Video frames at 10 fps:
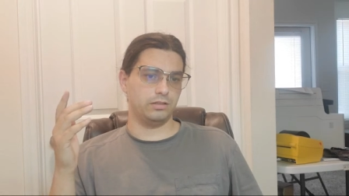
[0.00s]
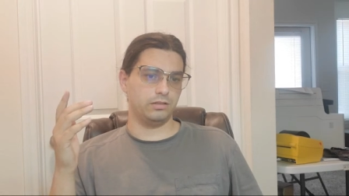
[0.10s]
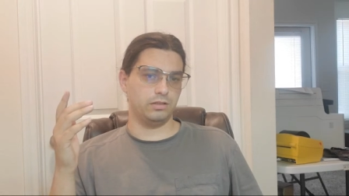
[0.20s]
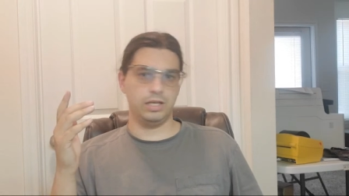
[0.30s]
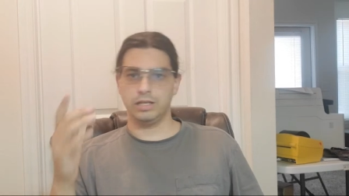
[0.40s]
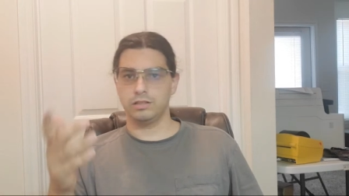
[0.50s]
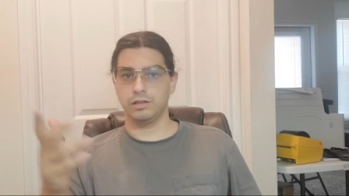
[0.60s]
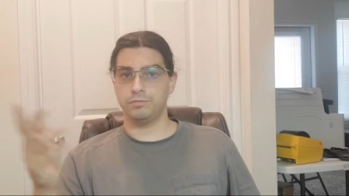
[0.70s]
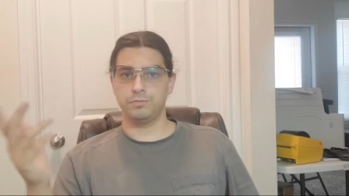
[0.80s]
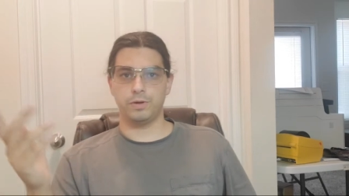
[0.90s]
yeah,
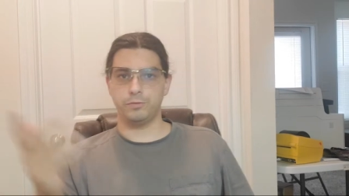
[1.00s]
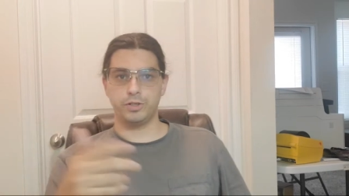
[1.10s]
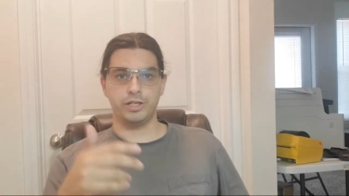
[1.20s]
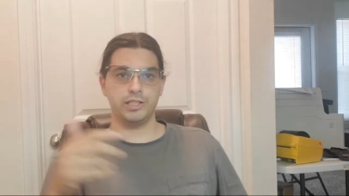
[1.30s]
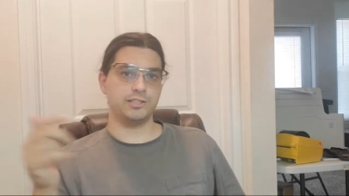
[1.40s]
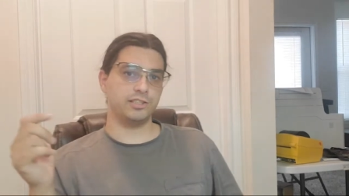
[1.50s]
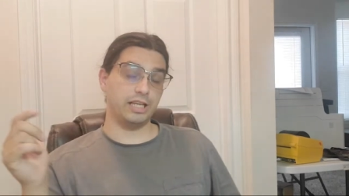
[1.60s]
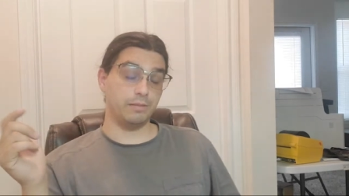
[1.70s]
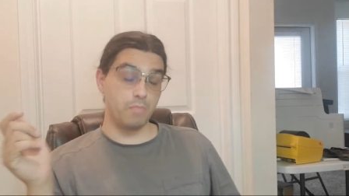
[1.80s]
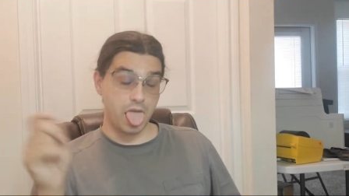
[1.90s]
if you're
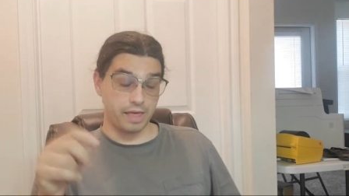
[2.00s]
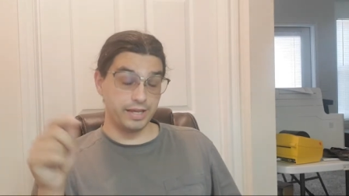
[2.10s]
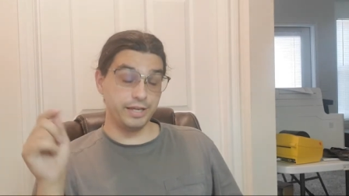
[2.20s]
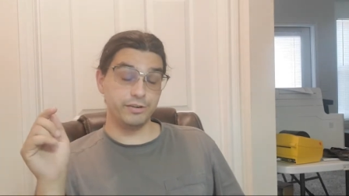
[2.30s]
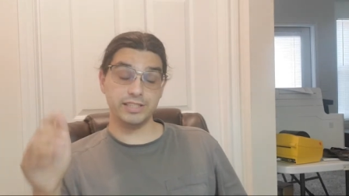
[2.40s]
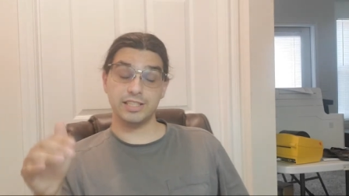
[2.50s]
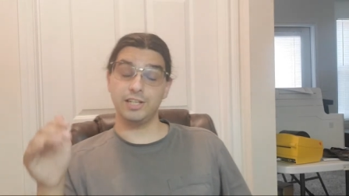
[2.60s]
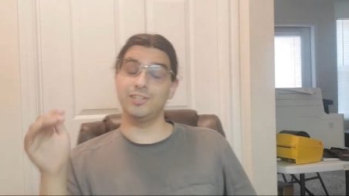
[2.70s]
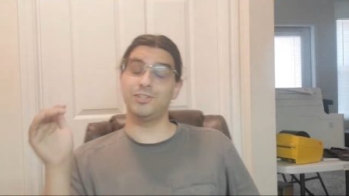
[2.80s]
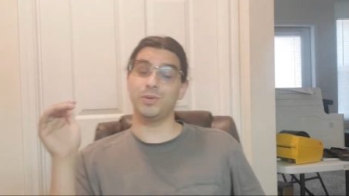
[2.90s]

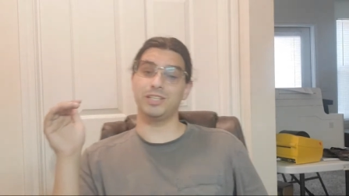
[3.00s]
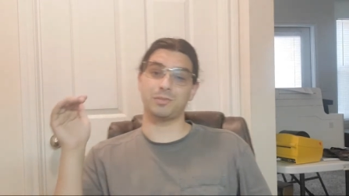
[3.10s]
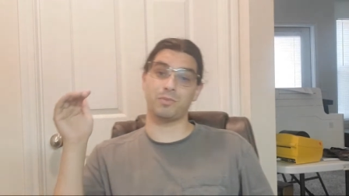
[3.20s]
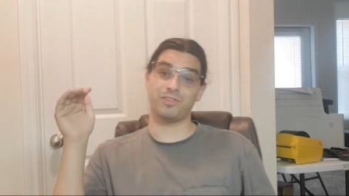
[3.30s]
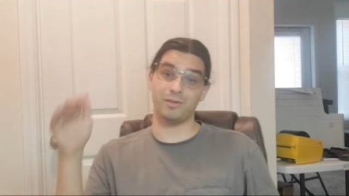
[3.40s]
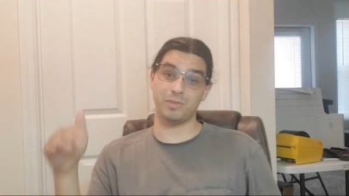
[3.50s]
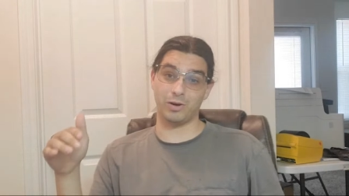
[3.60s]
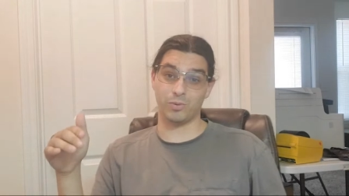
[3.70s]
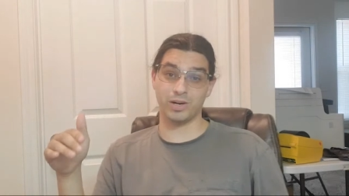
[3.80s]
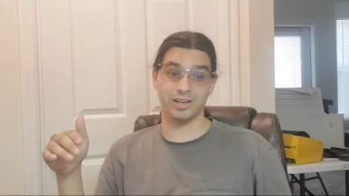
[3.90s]
interested in doing some
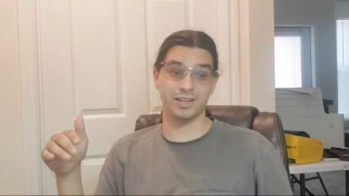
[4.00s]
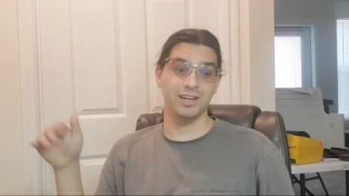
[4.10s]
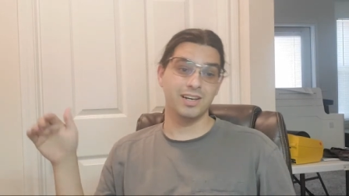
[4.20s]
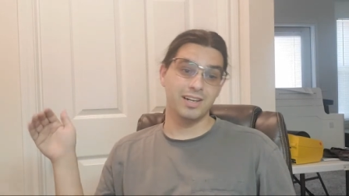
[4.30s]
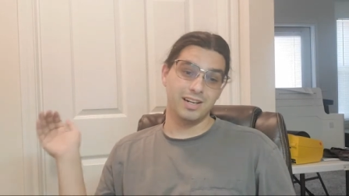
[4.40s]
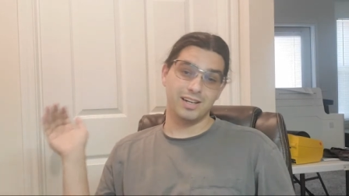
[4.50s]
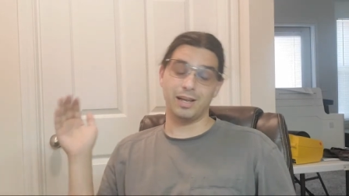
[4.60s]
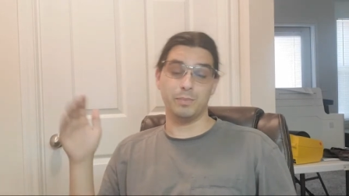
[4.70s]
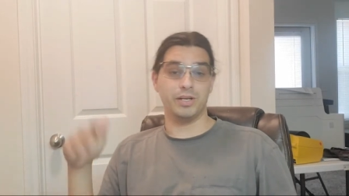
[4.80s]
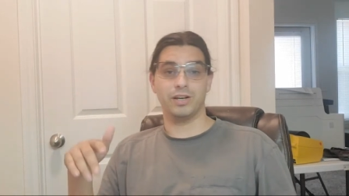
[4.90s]
thumbnail work,
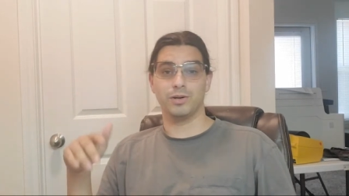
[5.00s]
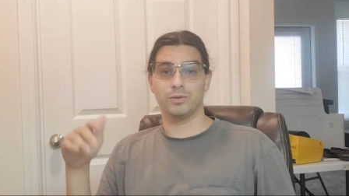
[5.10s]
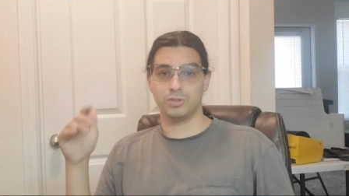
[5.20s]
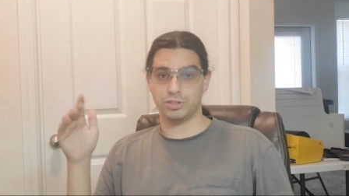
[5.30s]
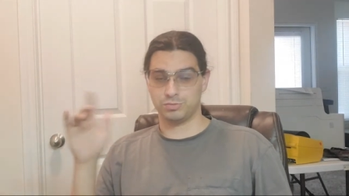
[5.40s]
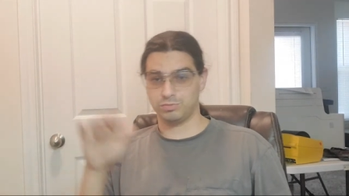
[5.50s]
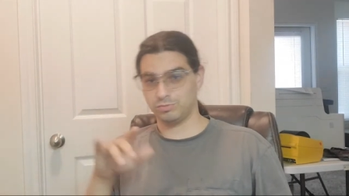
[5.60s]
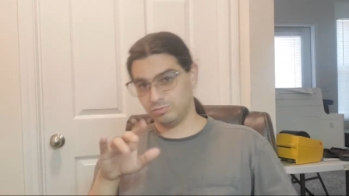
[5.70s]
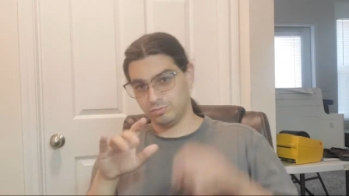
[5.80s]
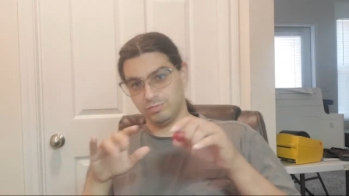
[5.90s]
let me know. Just
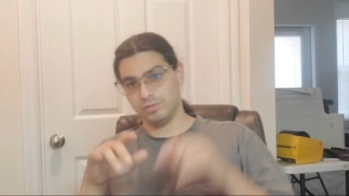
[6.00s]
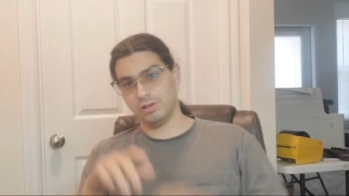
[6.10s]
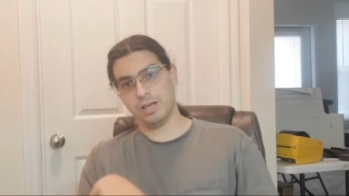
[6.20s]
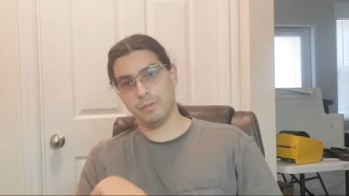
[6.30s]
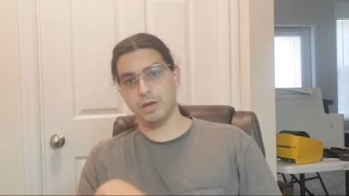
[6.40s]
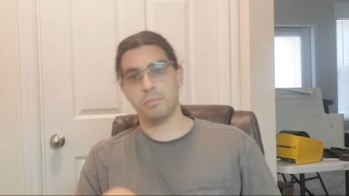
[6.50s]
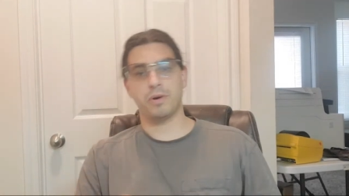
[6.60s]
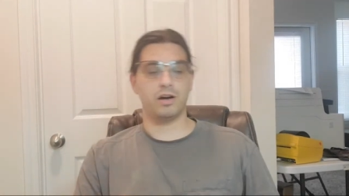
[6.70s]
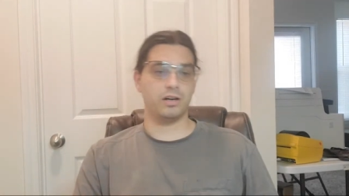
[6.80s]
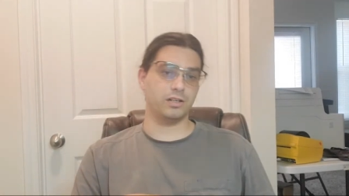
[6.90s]
hit me up
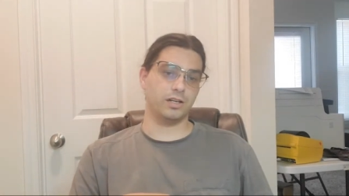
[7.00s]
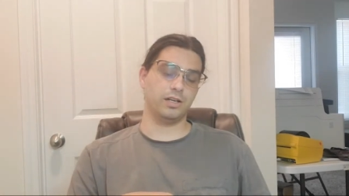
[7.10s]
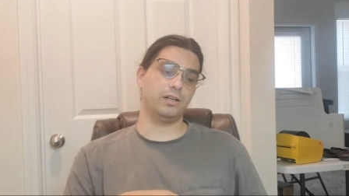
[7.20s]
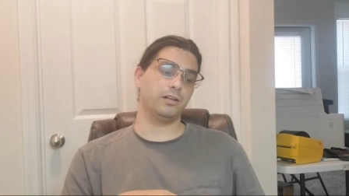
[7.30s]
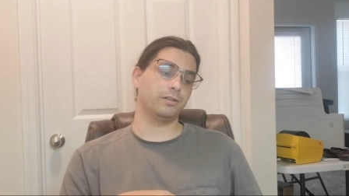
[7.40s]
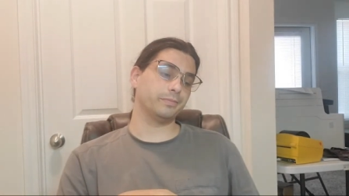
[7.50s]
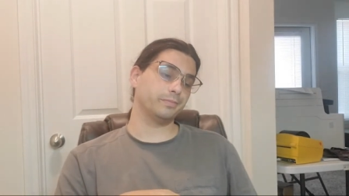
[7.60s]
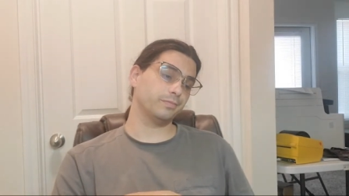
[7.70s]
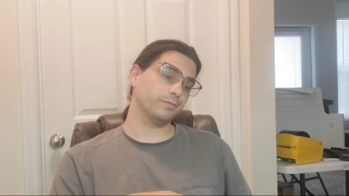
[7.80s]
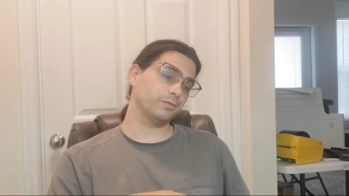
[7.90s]
on
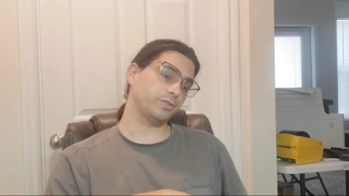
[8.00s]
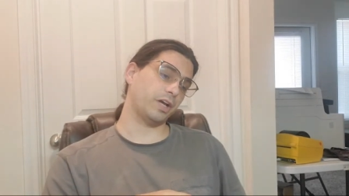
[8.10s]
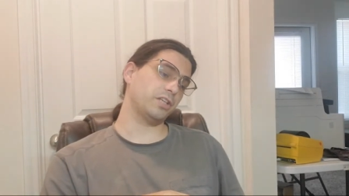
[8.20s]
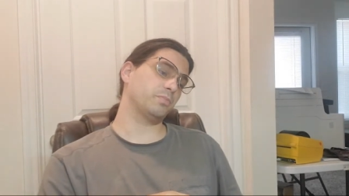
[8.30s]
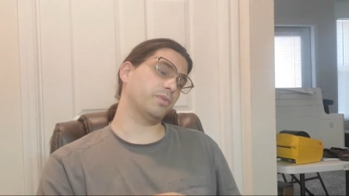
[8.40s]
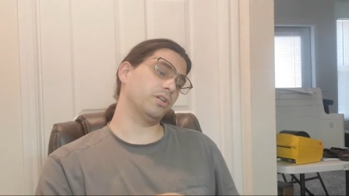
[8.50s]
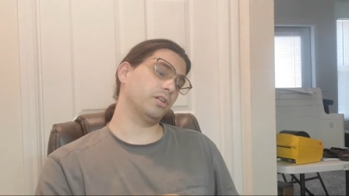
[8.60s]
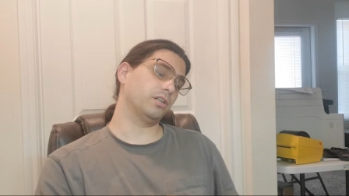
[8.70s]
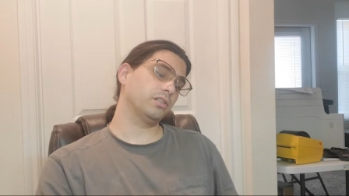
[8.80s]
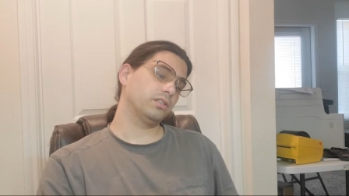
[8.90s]

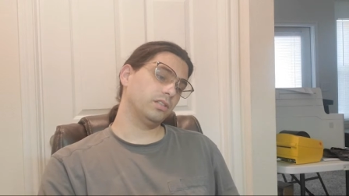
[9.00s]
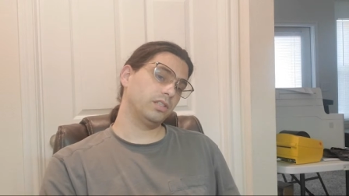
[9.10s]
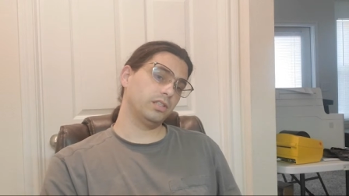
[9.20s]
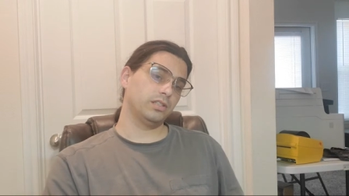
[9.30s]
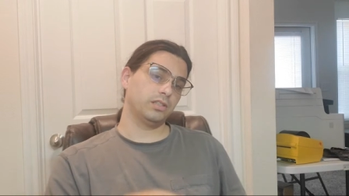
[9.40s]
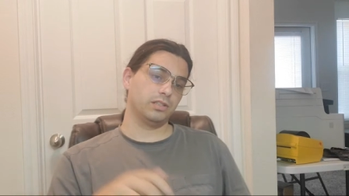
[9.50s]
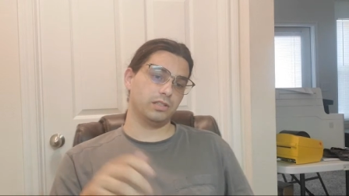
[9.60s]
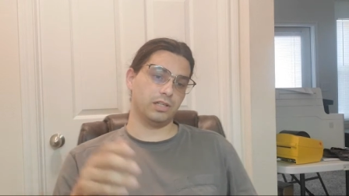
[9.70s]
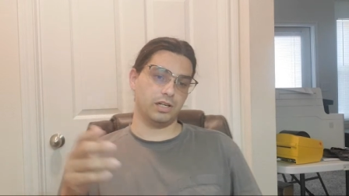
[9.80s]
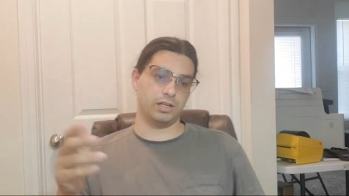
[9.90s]
Facebook
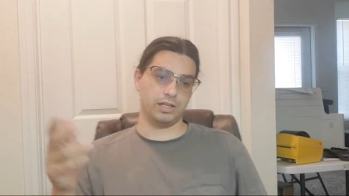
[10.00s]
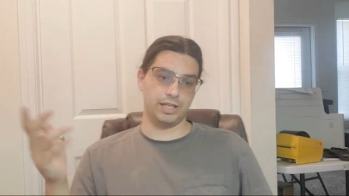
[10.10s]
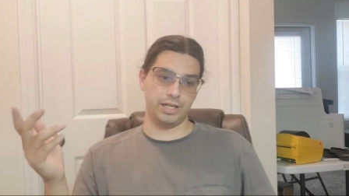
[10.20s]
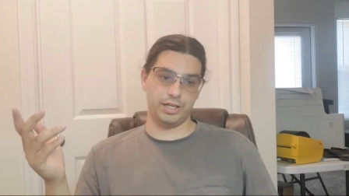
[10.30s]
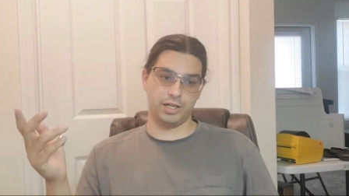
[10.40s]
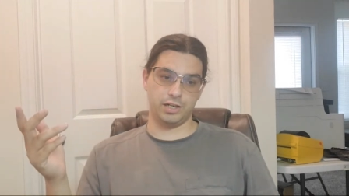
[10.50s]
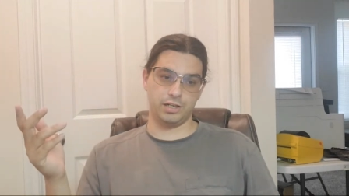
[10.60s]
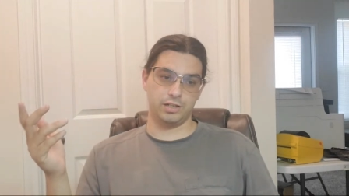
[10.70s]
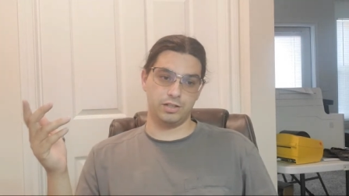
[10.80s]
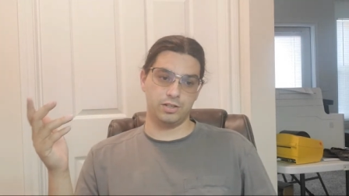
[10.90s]

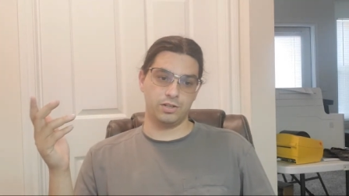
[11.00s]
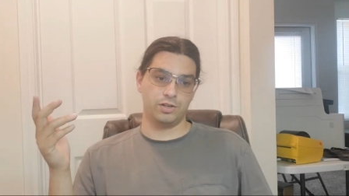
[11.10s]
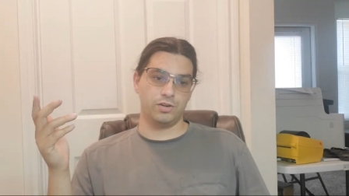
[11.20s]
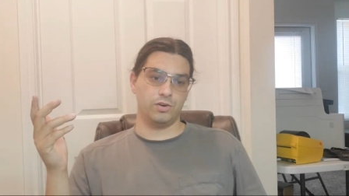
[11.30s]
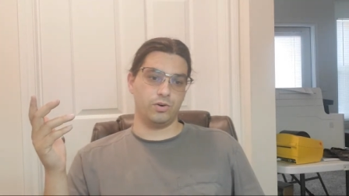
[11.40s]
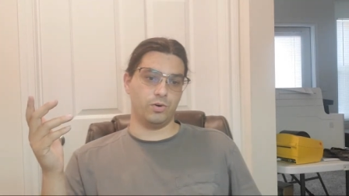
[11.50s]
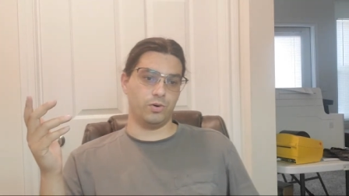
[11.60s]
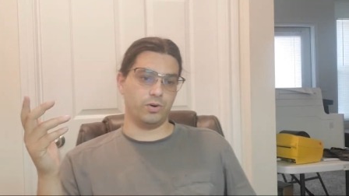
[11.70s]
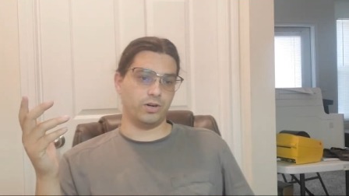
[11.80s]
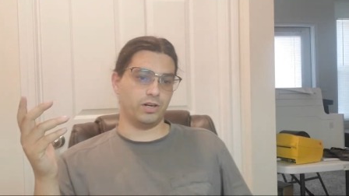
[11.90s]
here,
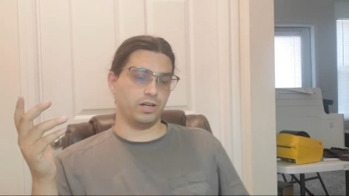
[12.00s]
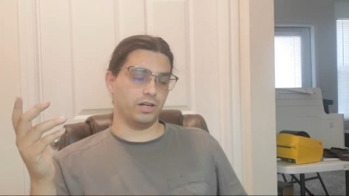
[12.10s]
or